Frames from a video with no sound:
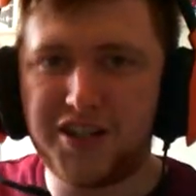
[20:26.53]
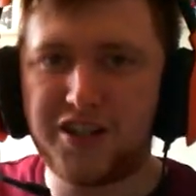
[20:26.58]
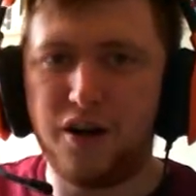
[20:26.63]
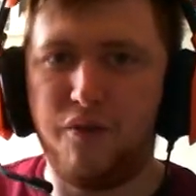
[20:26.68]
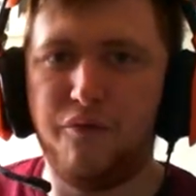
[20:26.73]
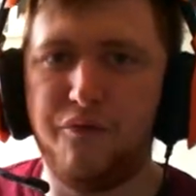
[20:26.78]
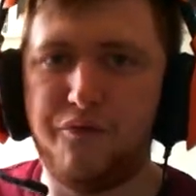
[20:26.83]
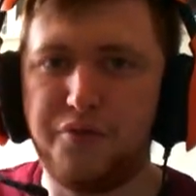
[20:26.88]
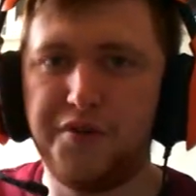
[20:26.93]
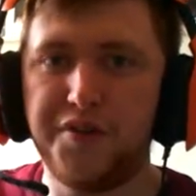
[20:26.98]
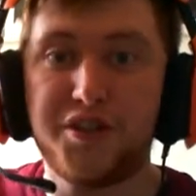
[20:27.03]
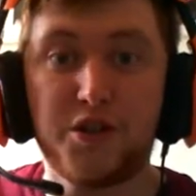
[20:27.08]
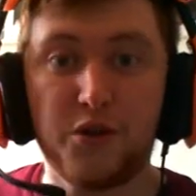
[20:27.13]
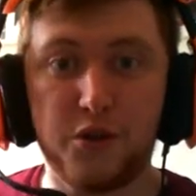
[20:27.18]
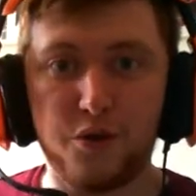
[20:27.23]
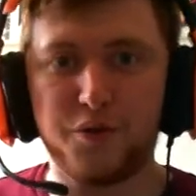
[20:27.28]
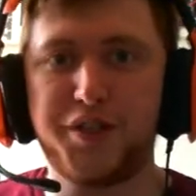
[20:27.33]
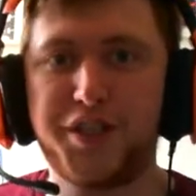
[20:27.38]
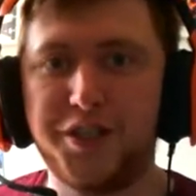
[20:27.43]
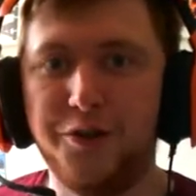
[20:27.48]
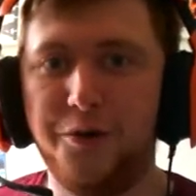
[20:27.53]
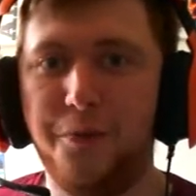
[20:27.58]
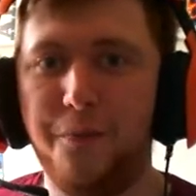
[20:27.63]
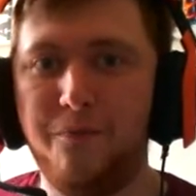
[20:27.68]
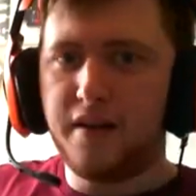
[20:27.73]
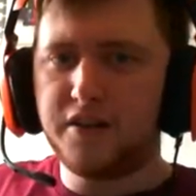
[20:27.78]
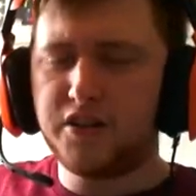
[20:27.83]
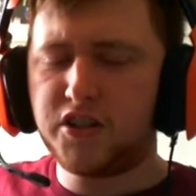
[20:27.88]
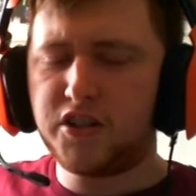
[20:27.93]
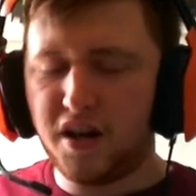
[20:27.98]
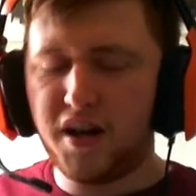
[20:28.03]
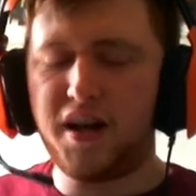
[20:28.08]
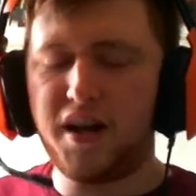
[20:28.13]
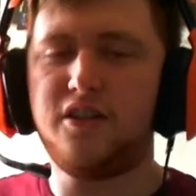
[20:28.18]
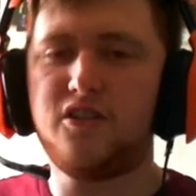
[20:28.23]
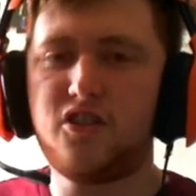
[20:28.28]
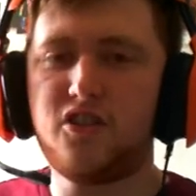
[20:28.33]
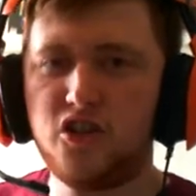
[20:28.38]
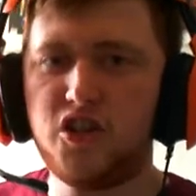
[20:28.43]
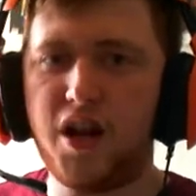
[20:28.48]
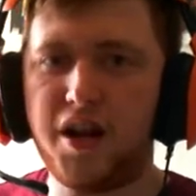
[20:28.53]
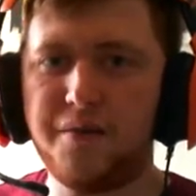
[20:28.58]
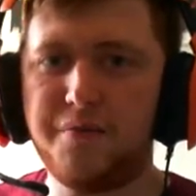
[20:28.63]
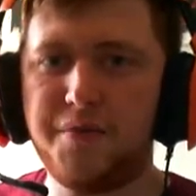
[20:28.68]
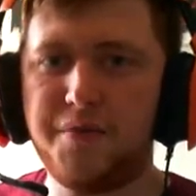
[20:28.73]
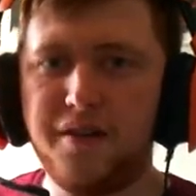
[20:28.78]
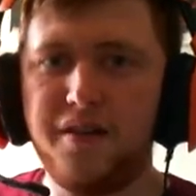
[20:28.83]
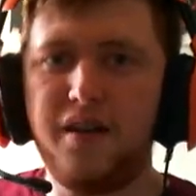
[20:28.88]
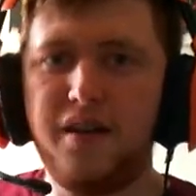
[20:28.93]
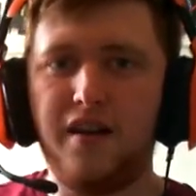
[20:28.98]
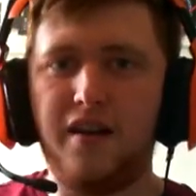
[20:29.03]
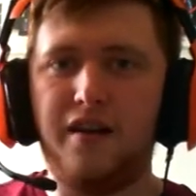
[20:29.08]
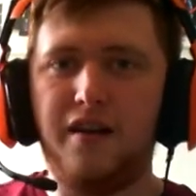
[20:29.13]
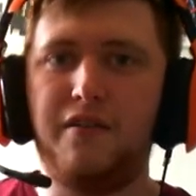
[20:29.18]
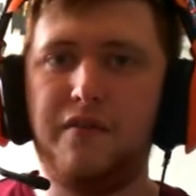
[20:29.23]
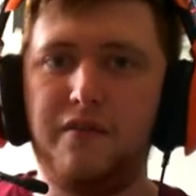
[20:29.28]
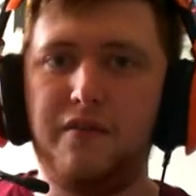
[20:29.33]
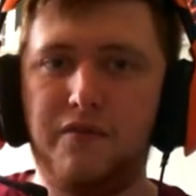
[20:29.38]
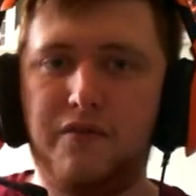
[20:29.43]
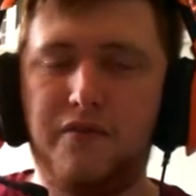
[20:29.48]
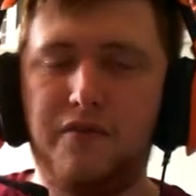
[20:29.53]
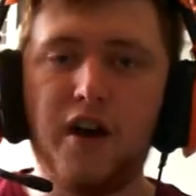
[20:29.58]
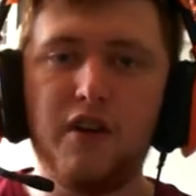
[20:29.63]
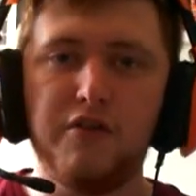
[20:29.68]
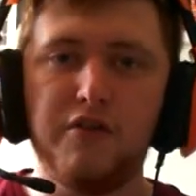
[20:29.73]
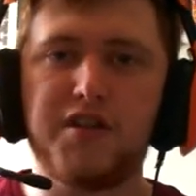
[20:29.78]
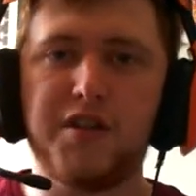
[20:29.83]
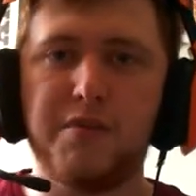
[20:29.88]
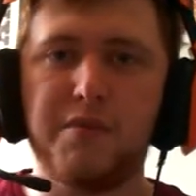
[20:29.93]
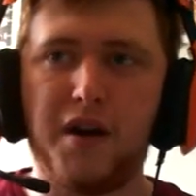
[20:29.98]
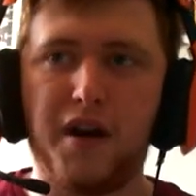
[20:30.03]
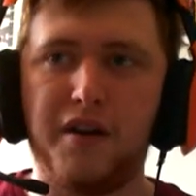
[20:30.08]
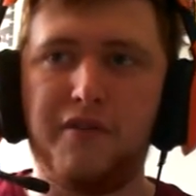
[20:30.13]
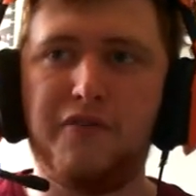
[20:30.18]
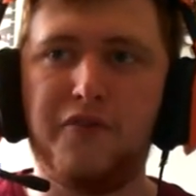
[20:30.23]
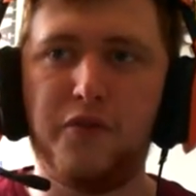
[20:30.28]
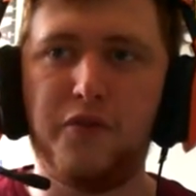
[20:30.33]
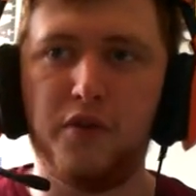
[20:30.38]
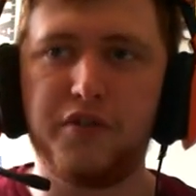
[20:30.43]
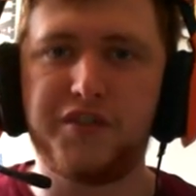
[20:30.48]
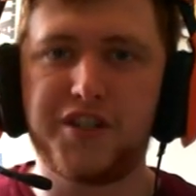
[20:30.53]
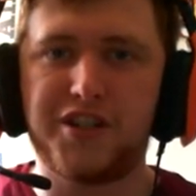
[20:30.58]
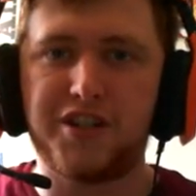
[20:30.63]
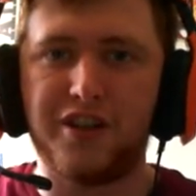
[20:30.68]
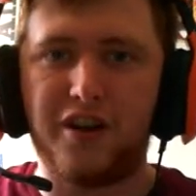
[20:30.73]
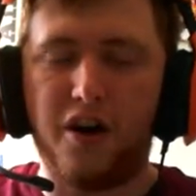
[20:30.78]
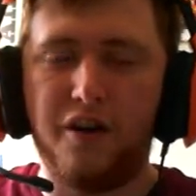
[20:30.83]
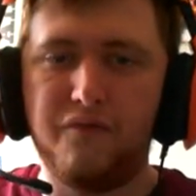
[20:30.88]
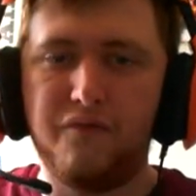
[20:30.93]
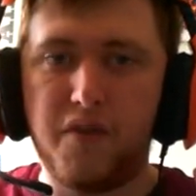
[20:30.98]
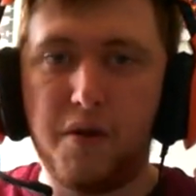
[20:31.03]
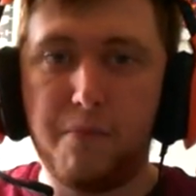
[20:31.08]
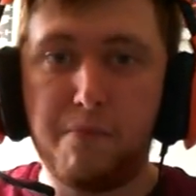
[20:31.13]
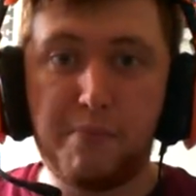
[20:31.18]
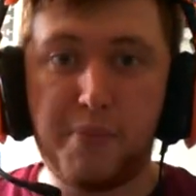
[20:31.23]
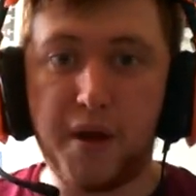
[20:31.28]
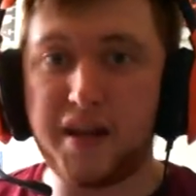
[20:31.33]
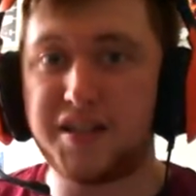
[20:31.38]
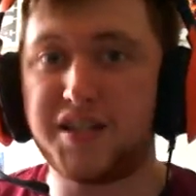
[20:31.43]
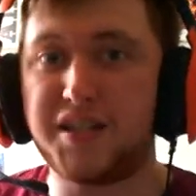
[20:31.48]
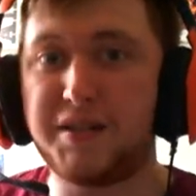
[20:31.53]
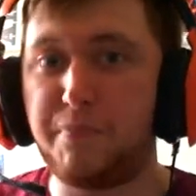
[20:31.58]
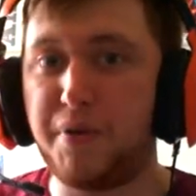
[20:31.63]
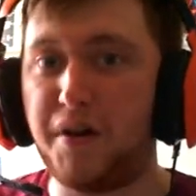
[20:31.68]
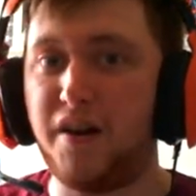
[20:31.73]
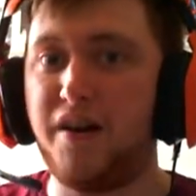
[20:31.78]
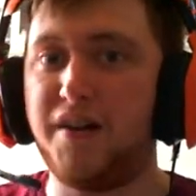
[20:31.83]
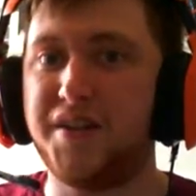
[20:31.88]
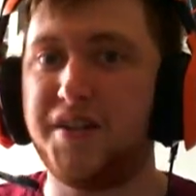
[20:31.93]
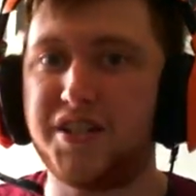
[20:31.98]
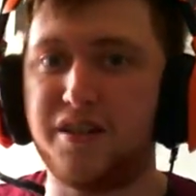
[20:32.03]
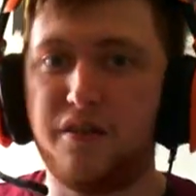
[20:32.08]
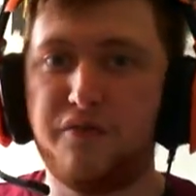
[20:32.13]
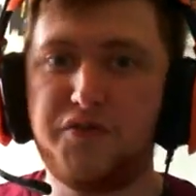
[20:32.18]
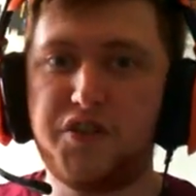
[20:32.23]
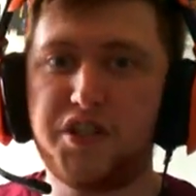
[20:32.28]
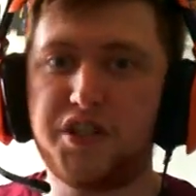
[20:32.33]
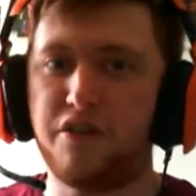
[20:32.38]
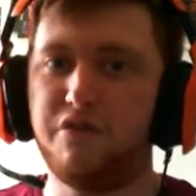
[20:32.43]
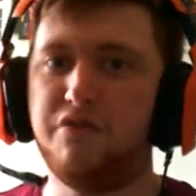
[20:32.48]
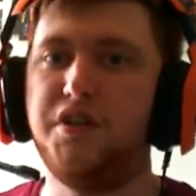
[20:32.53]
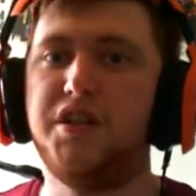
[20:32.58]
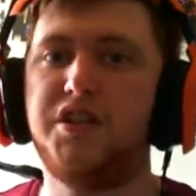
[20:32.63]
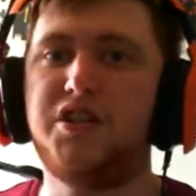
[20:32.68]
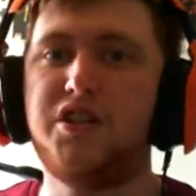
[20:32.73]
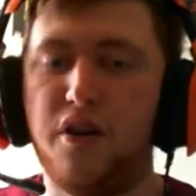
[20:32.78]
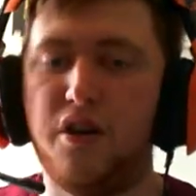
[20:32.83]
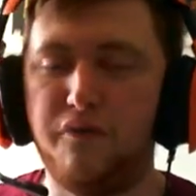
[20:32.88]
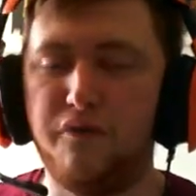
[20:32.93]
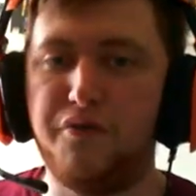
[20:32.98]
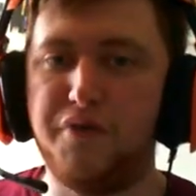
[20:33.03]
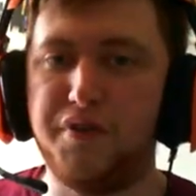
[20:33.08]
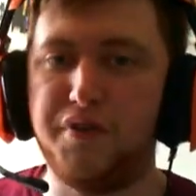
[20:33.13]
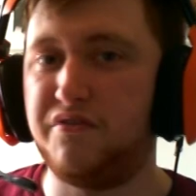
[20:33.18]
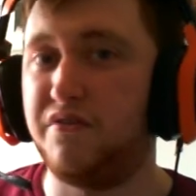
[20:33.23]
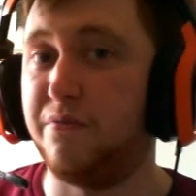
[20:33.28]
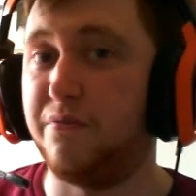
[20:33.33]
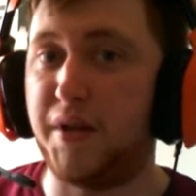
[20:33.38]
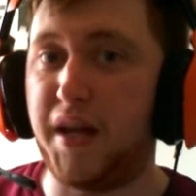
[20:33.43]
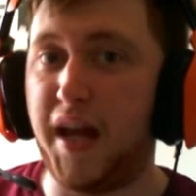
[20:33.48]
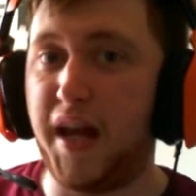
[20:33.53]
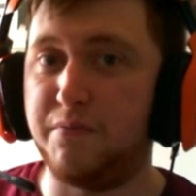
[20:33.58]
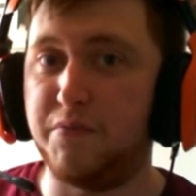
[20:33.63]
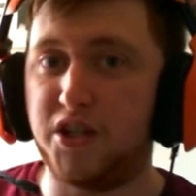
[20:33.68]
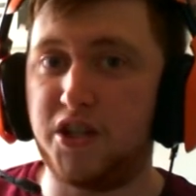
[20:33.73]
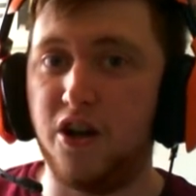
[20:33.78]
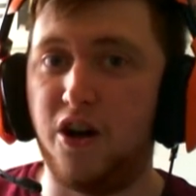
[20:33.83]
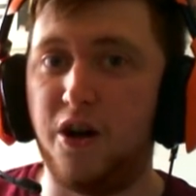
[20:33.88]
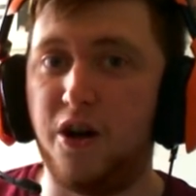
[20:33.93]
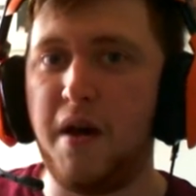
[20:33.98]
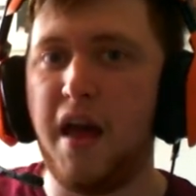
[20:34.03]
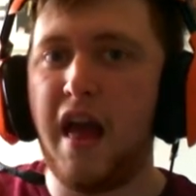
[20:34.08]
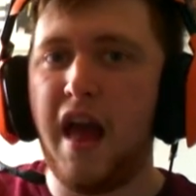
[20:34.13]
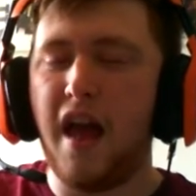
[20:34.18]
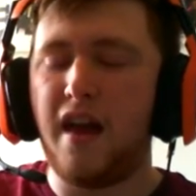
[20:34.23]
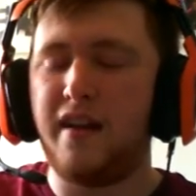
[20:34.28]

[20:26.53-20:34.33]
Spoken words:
conference awesome! So ladies and gentlemen, those are my thoughts on the best parts of Sony's conference from Gamescom.